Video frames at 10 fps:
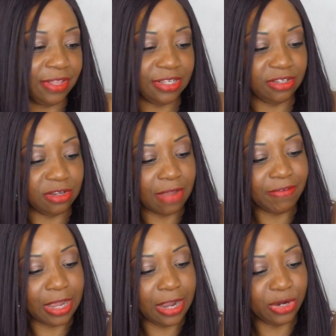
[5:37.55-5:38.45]
This is
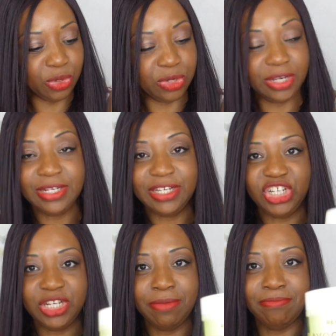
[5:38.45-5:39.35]
avocado
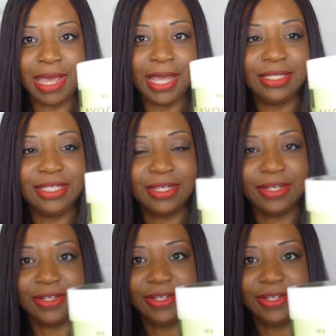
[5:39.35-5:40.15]
conditioning mask.